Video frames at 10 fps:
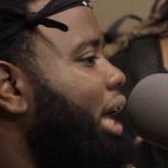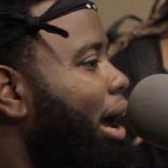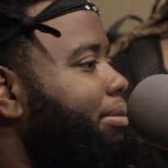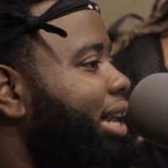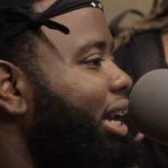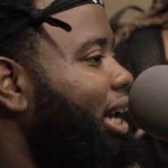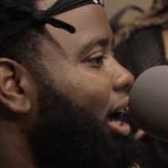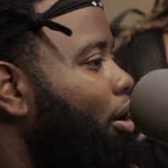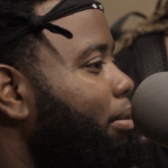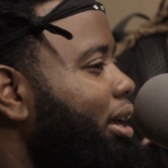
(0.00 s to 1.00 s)
I'm, that's
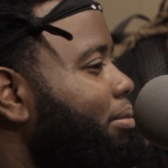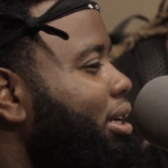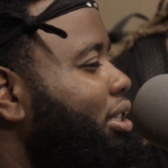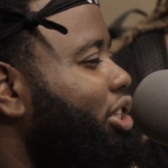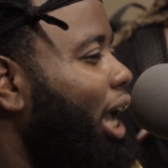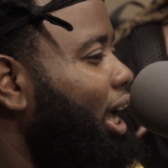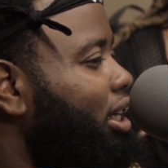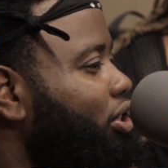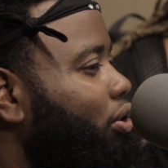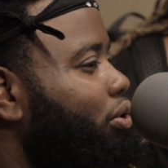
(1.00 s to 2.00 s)
not gonna make me
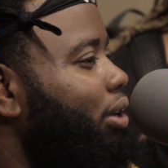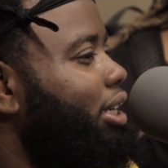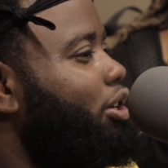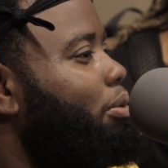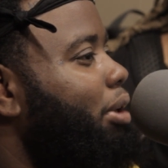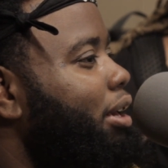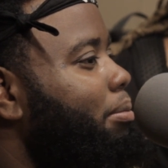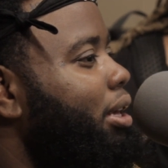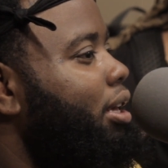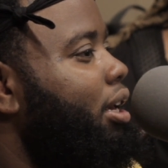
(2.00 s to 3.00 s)
change on you. That's gonna make
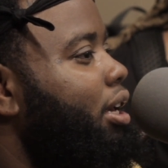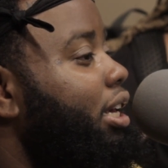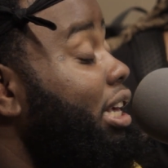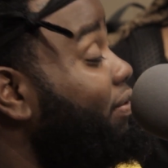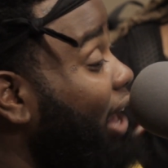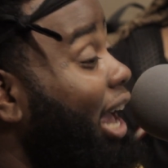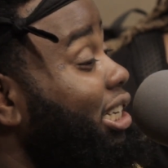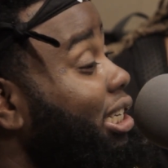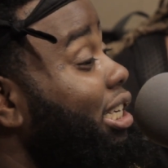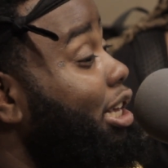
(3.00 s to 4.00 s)
mm-hmm. me
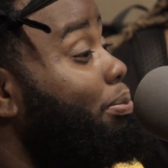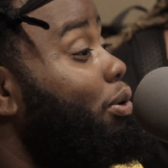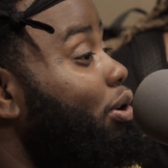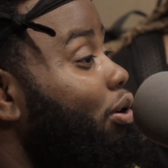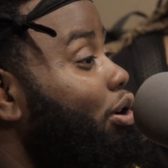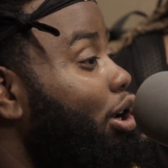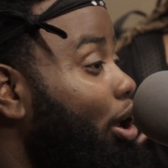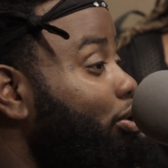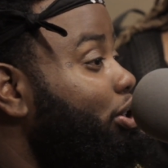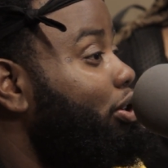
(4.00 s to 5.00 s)
actually keep you a little
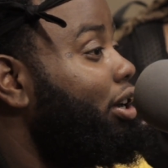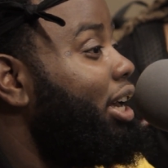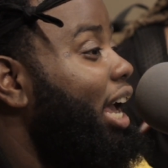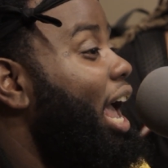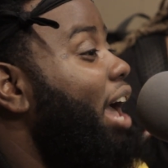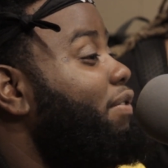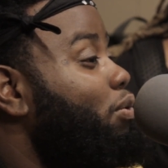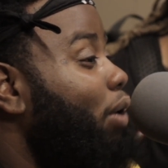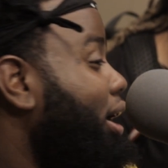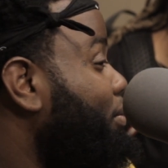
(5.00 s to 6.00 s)
closer and have
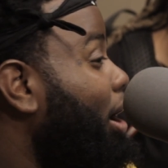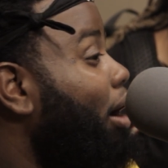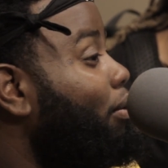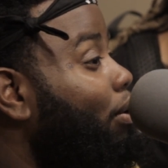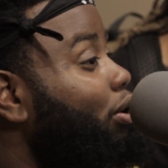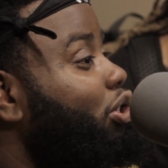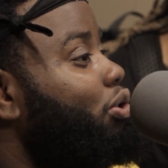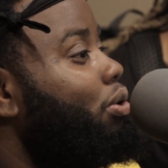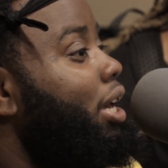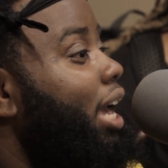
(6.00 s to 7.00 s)
you right where I want
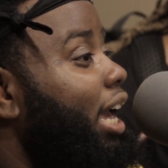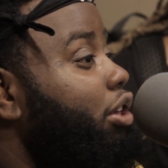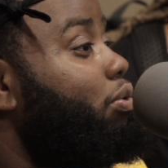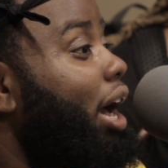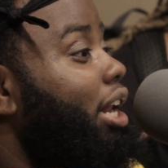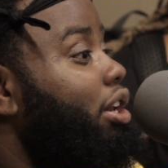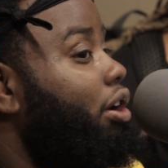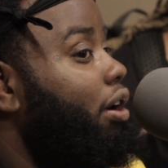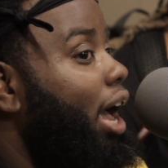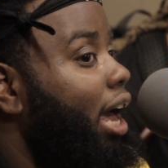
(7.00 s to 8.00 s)
you. That's right. you got to
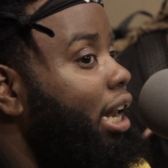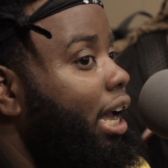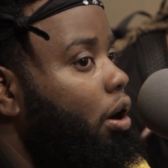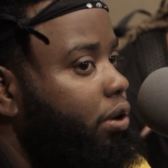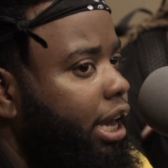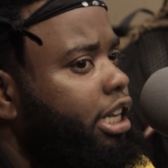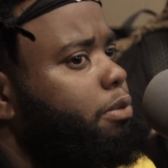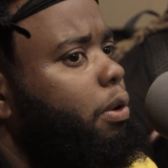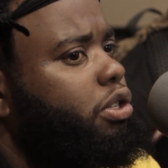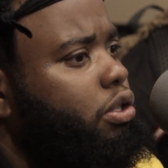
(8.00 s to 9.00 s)
learn how, like, okay, this
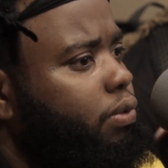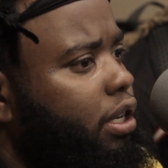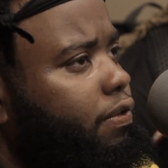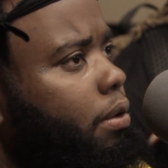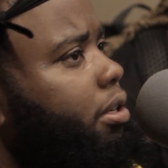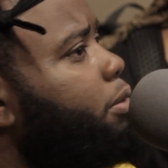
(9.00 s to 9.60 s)
person's really for me.